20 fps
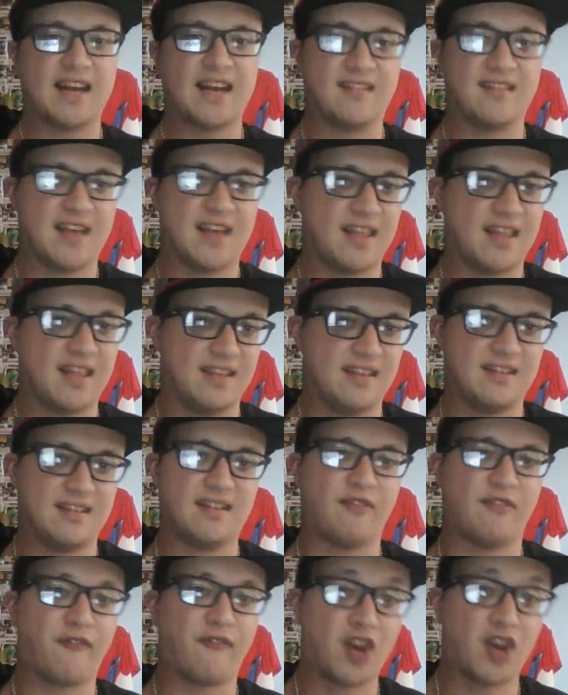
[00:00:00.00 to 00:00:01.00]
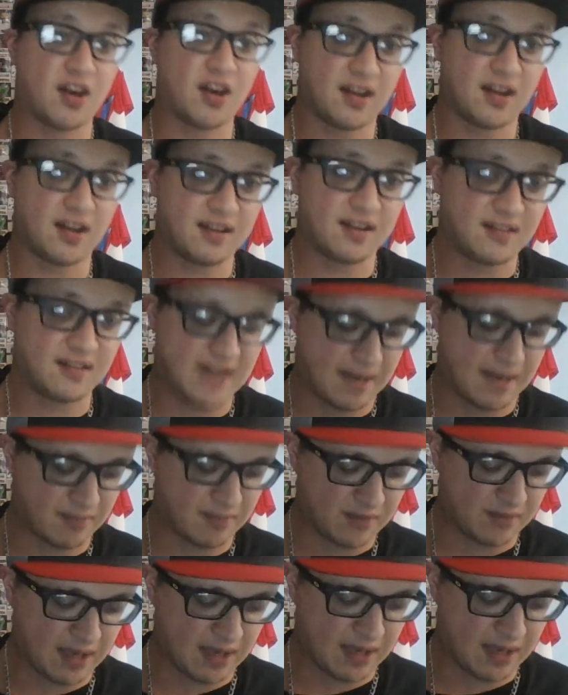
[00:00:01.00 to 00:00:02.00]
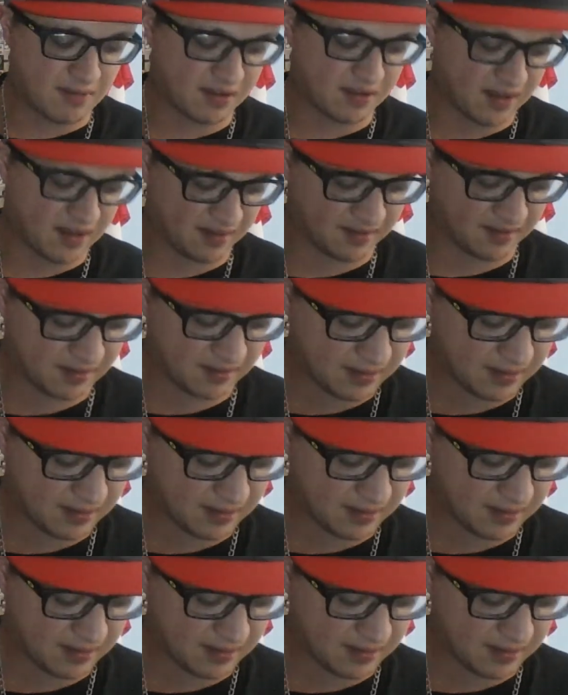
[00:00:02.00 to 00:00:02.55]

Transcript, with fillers: I said, this is first. This is Nem- Nemesis.